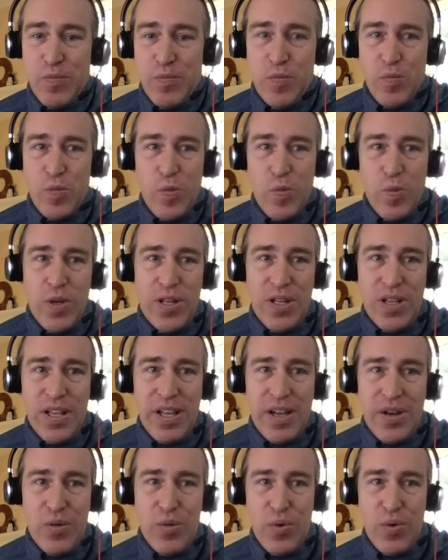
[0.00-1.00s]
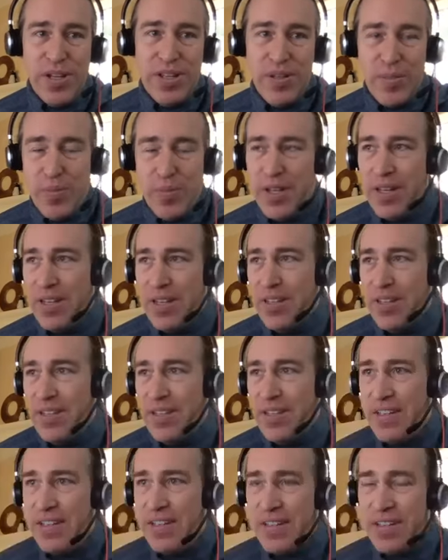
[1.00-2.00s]
whittle out what
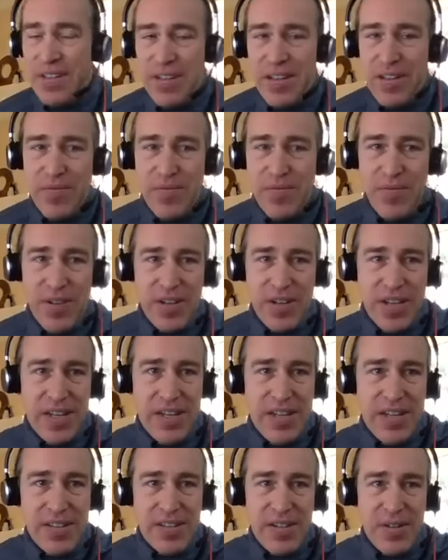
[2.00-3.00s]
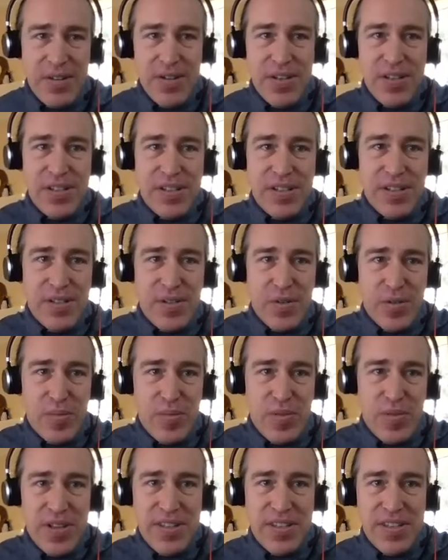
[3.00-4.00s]
dependencies and funkiness there is in certain
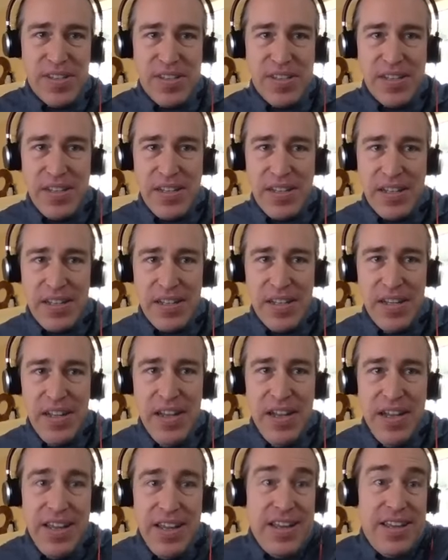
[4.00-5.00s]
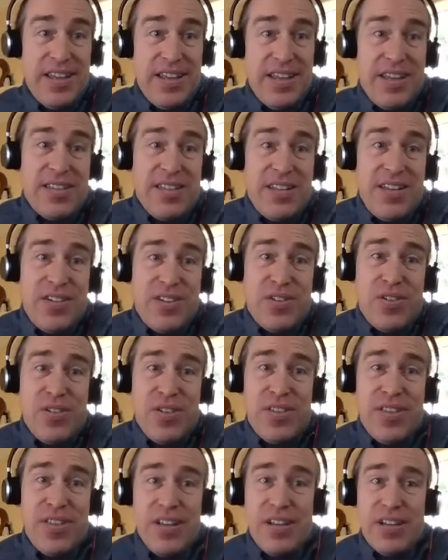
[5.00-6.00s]
places, like it's logical to
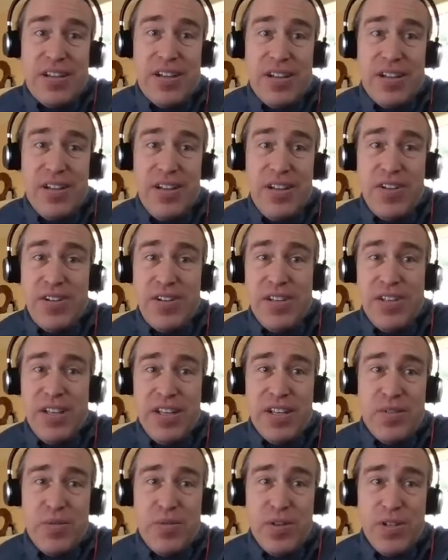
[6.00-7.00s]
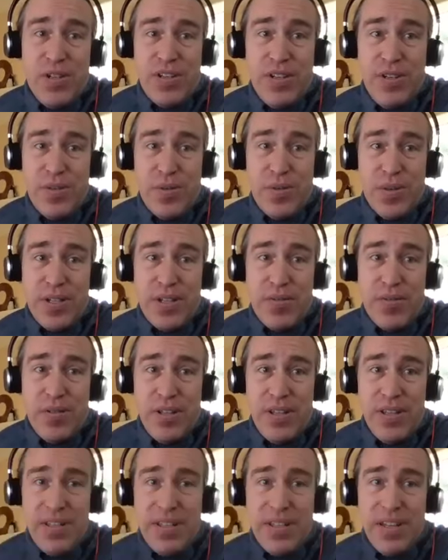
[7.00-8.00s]
think initially, like we'll just use what SIG
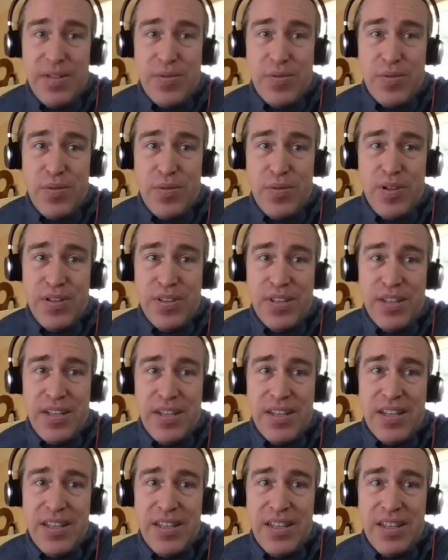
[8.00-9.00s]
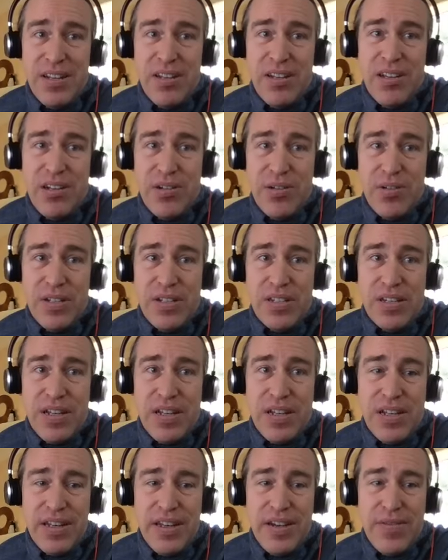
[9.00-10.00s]
Release does, we'll reuse that, and then, oh, it's
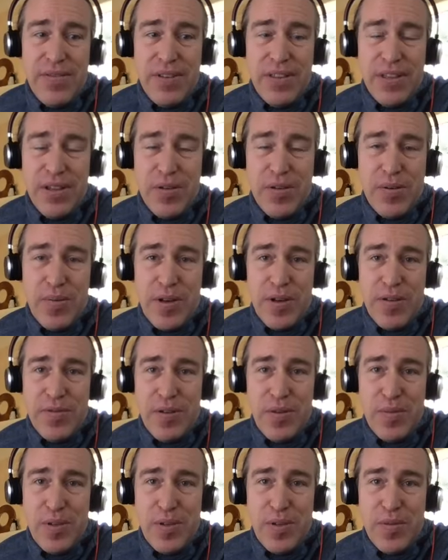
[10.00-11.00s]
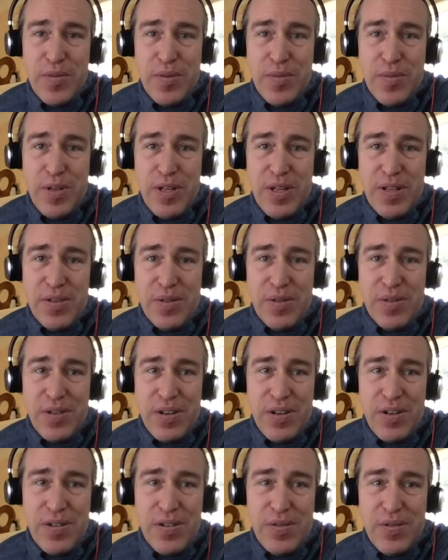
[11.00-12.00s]
not everything we might have hoped it would be, so it's
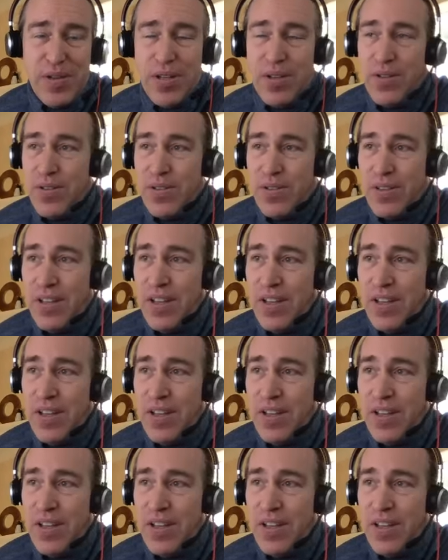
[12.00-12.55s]
hard to reuse.